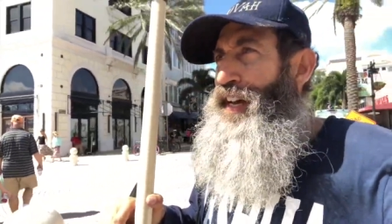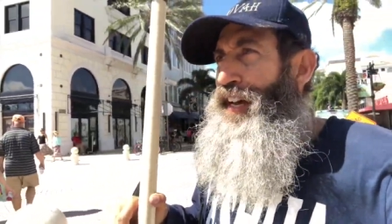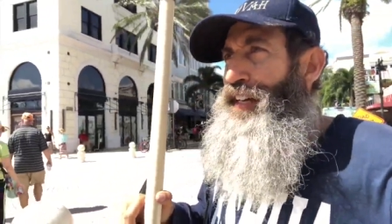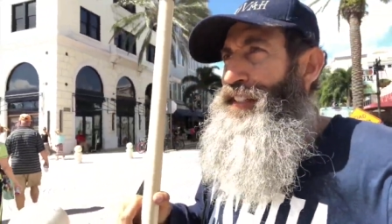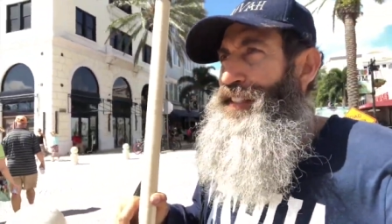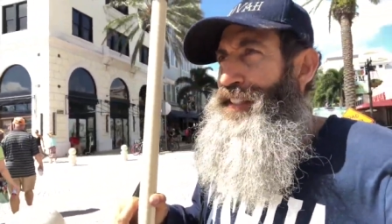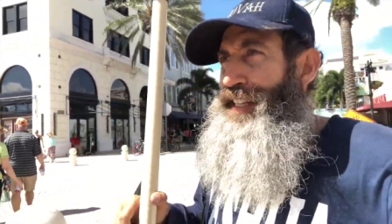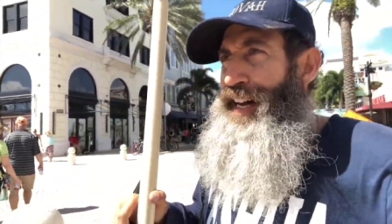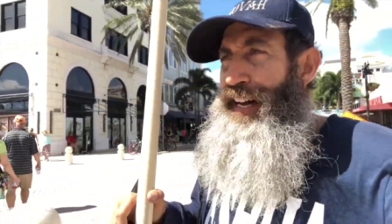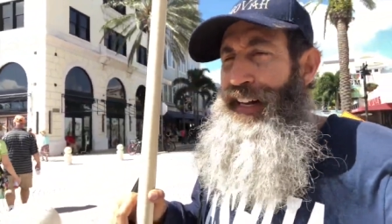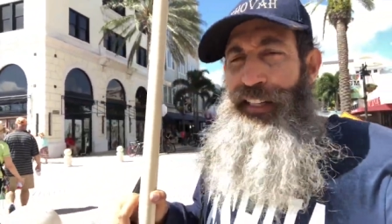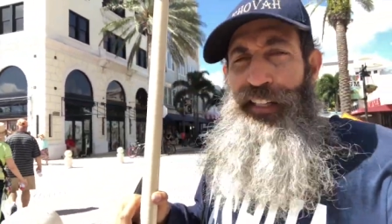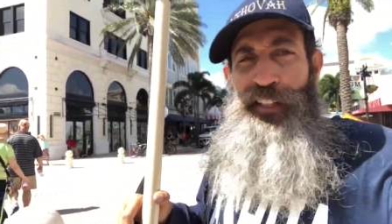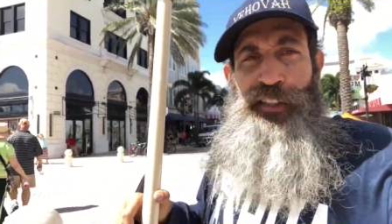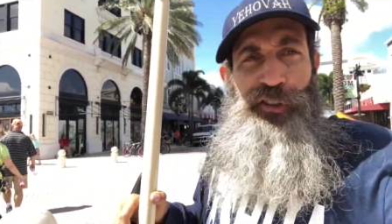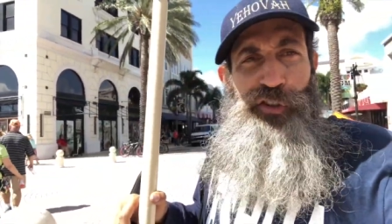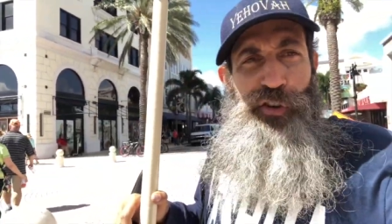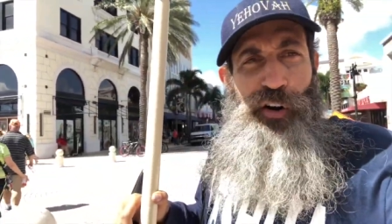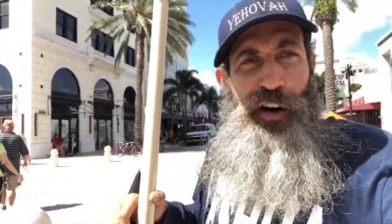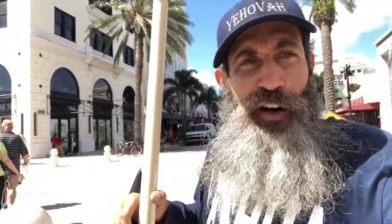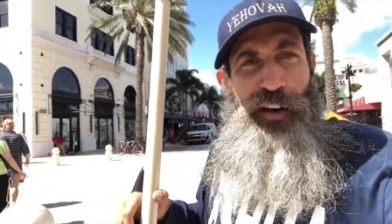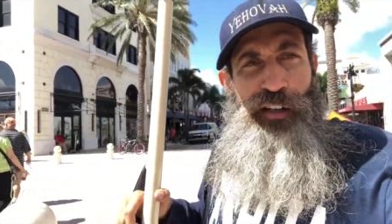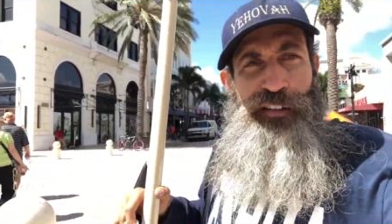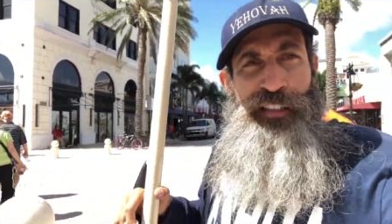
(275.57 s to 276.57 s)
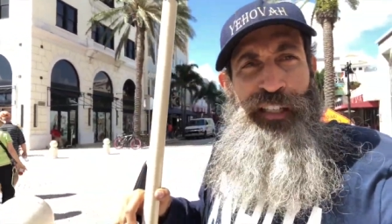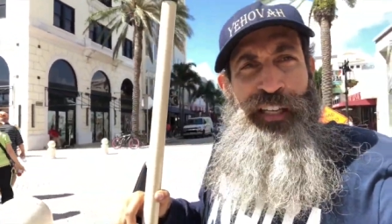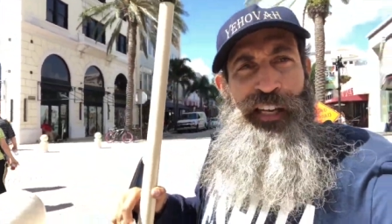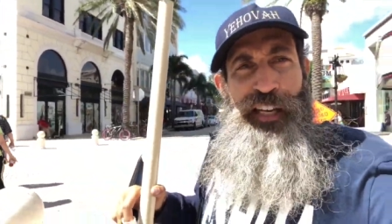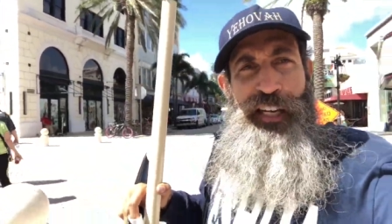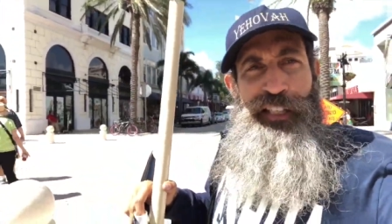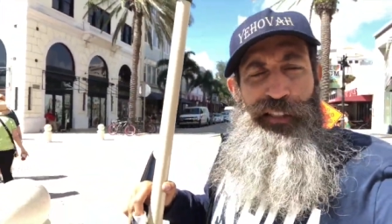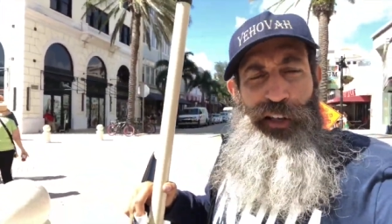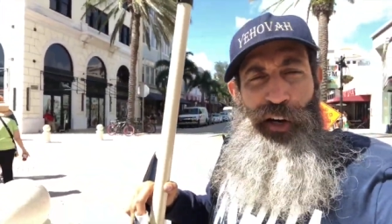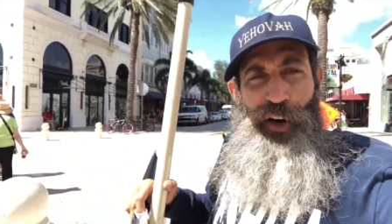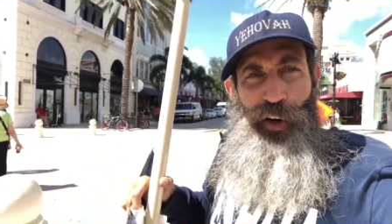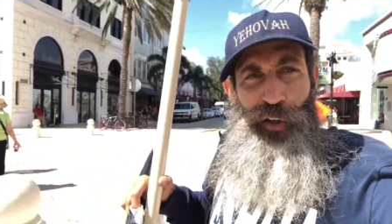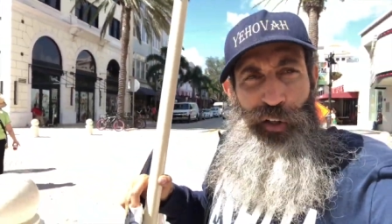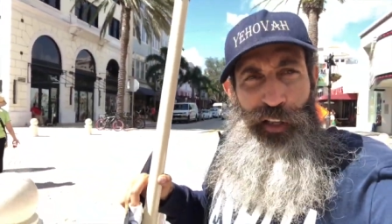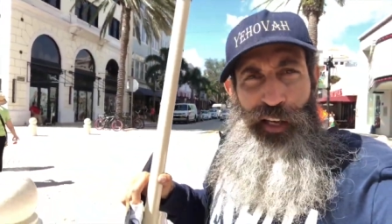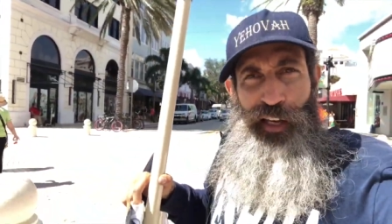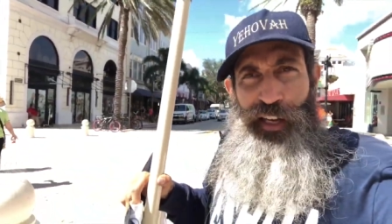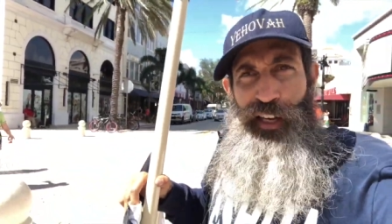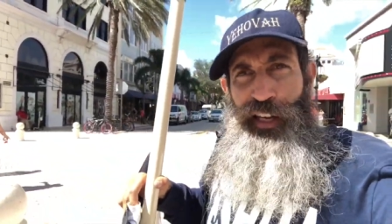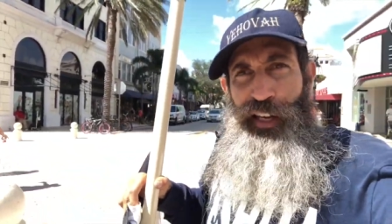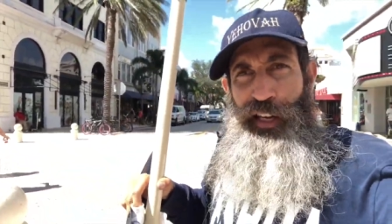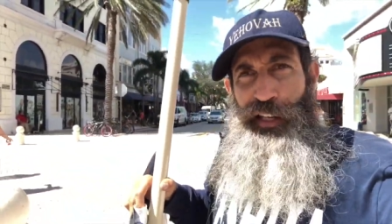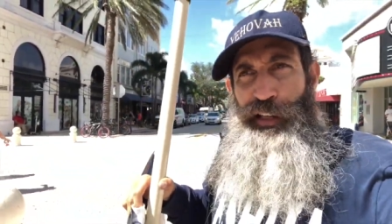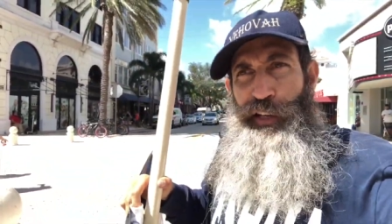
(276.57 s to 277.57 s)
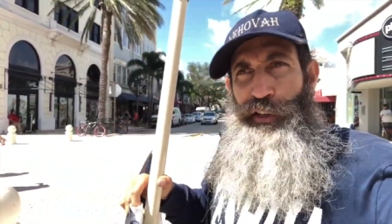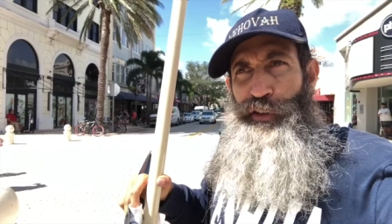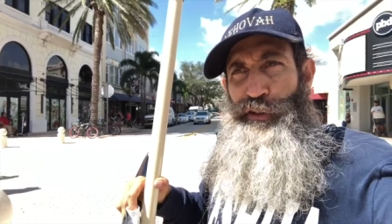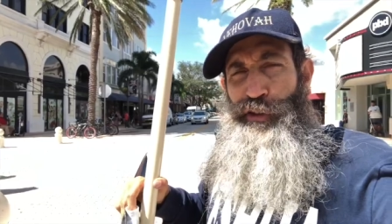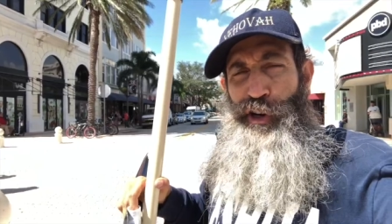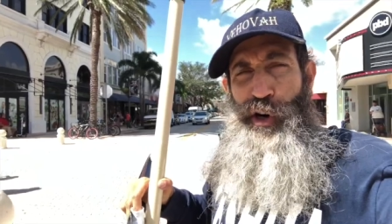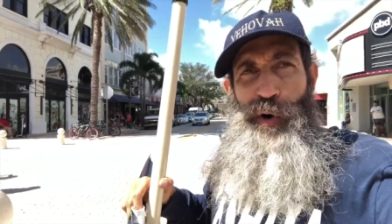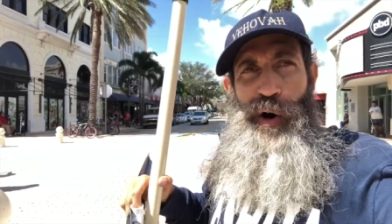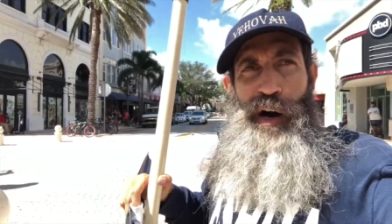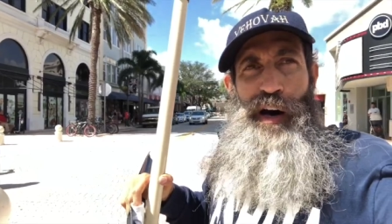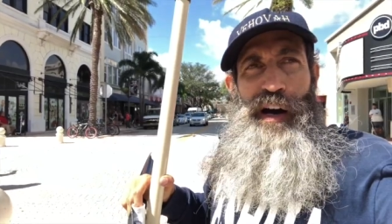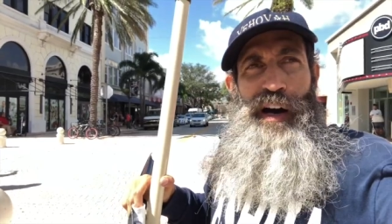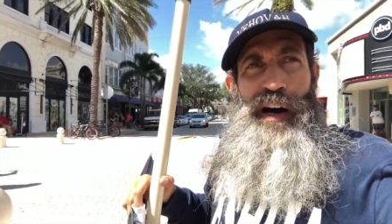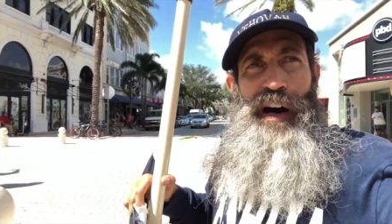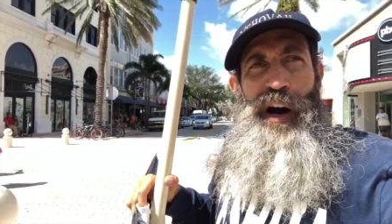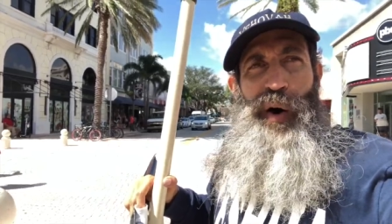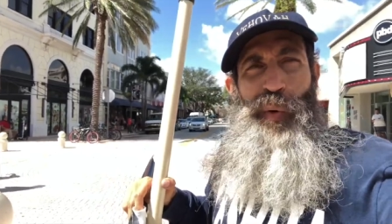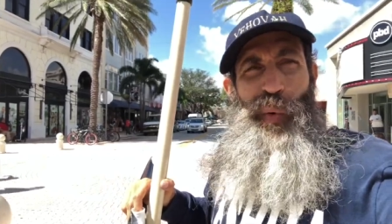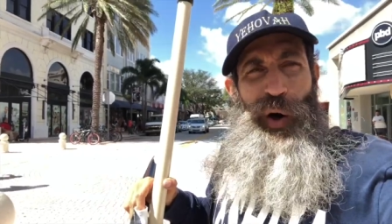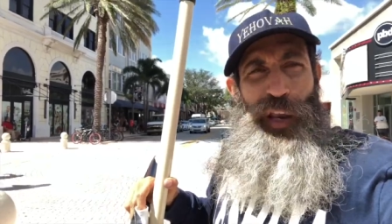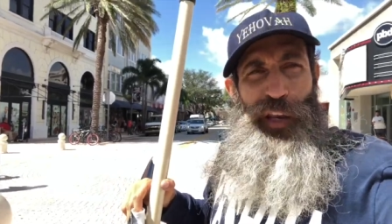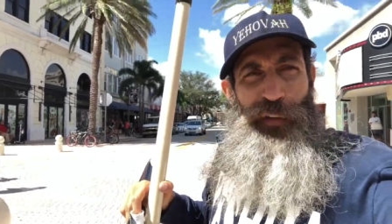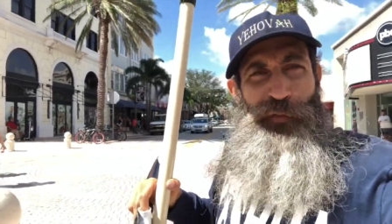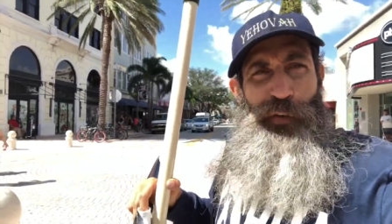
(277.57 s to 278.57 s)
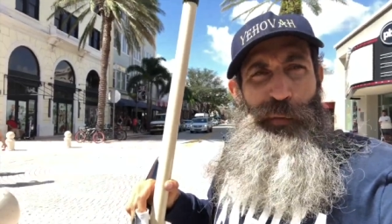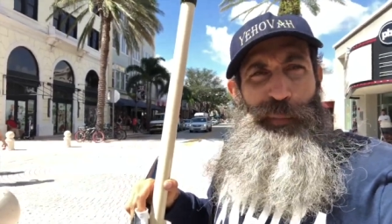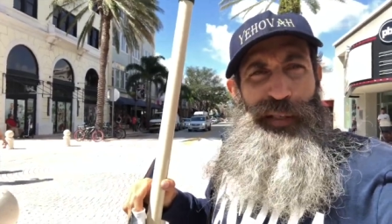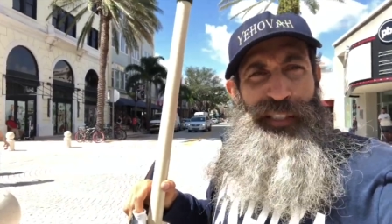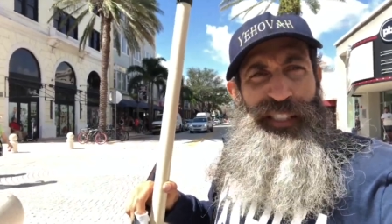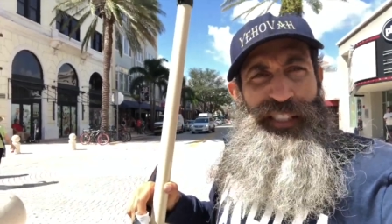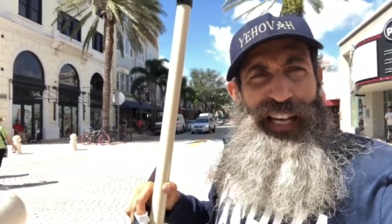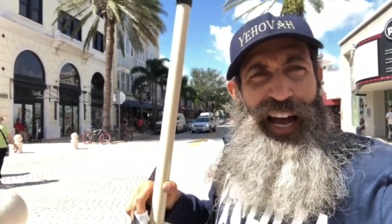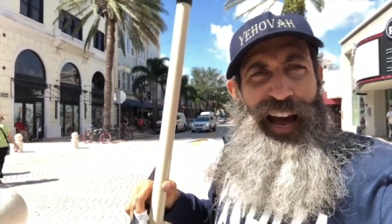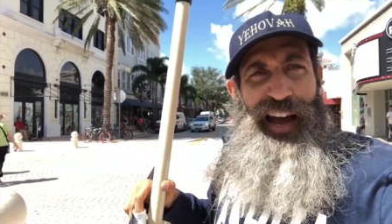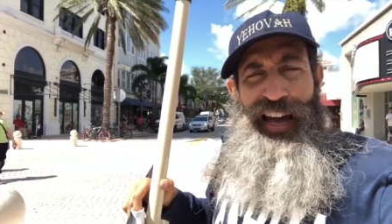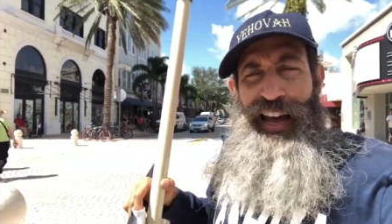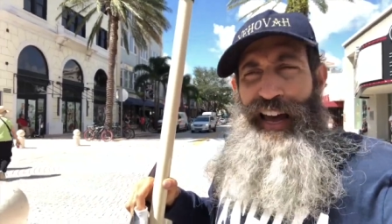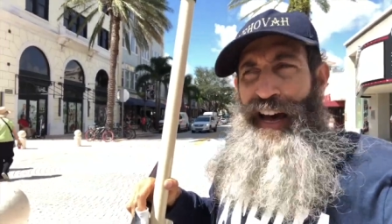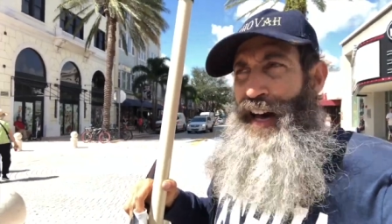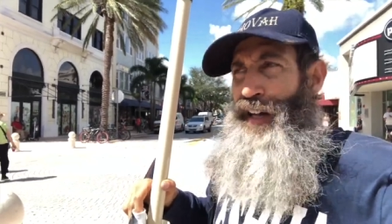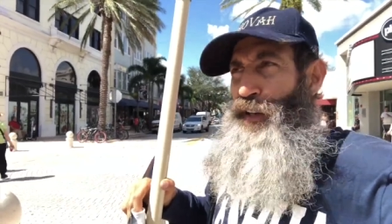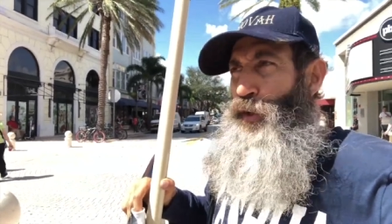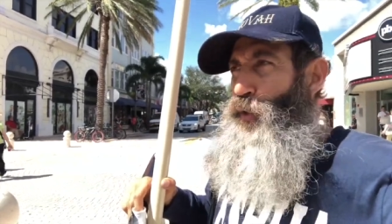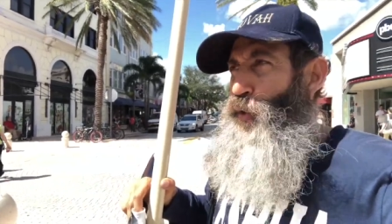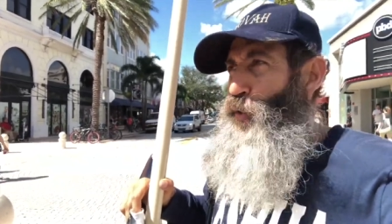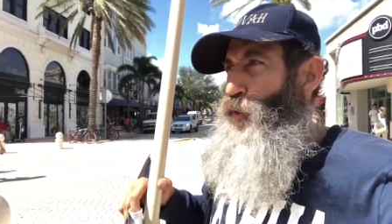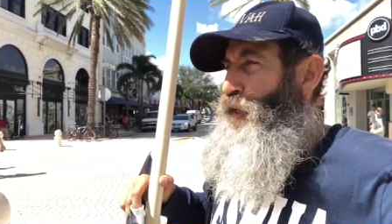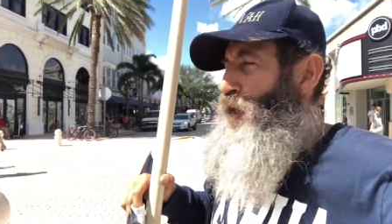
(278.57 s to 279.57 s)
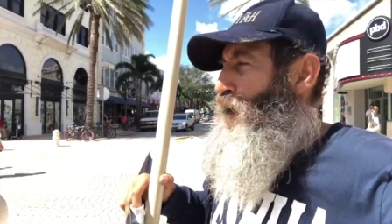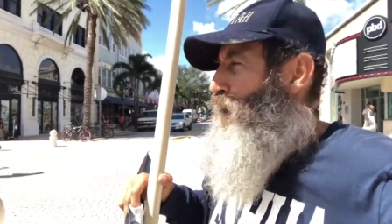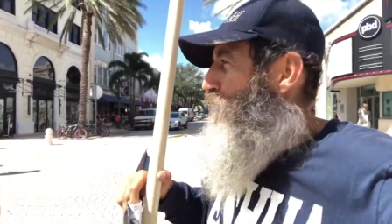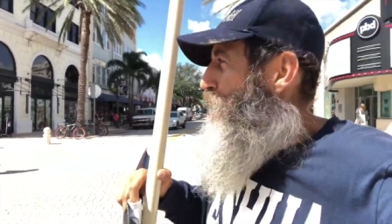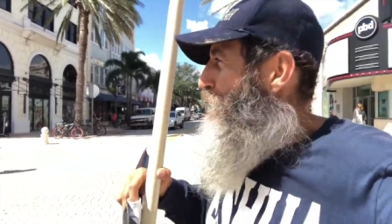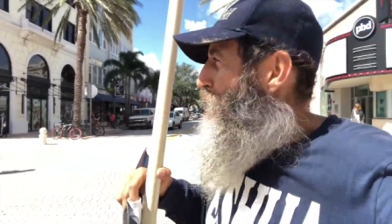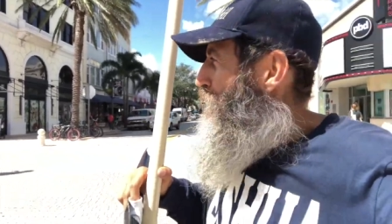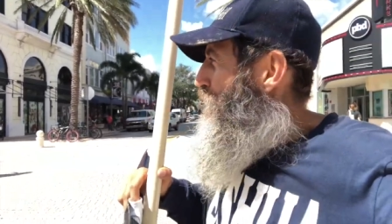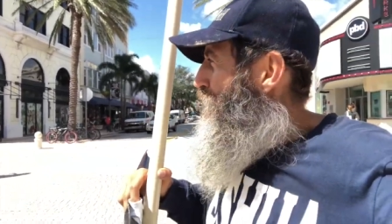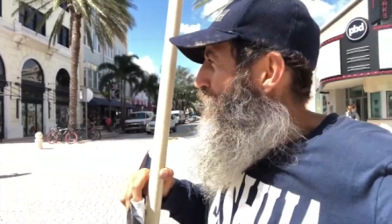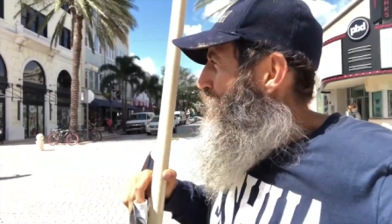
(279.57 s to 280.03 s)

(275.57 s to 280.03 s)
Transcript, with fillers: It's not in drugs. It's only in Yeshua, our wonderful Messiah. Hallelujah.